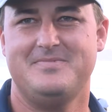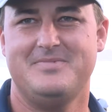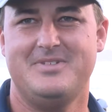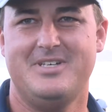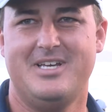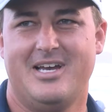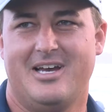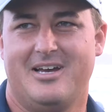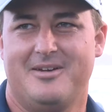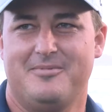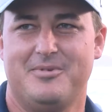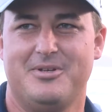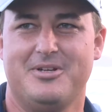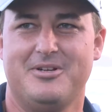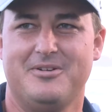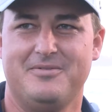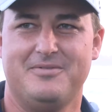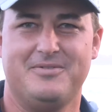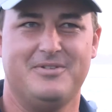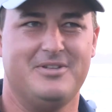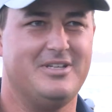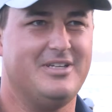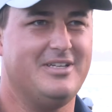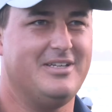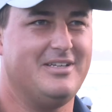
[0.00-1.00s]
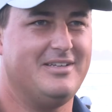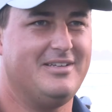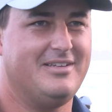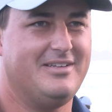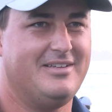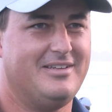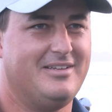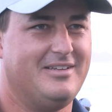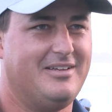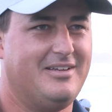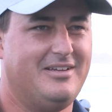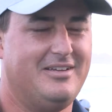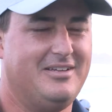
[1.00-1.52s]
yeah, I mean, hopefully
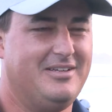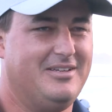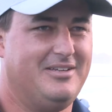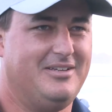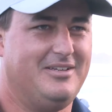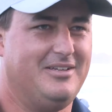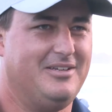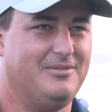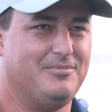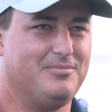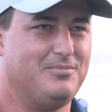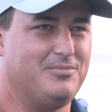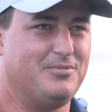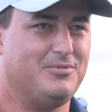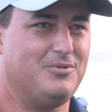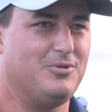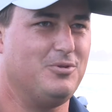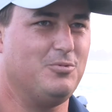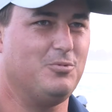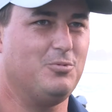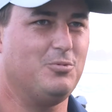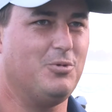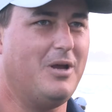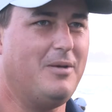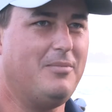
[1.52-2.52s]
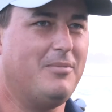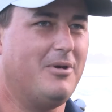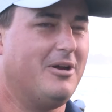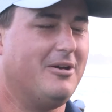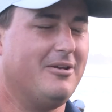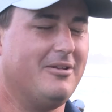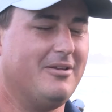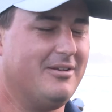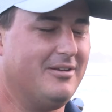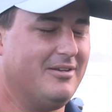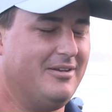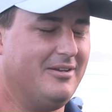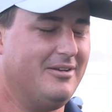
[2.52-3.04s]
he'll do way
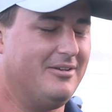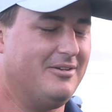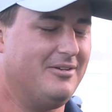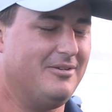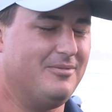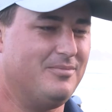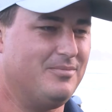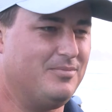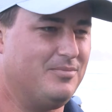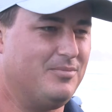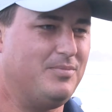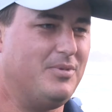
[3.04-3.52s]
better than, you know,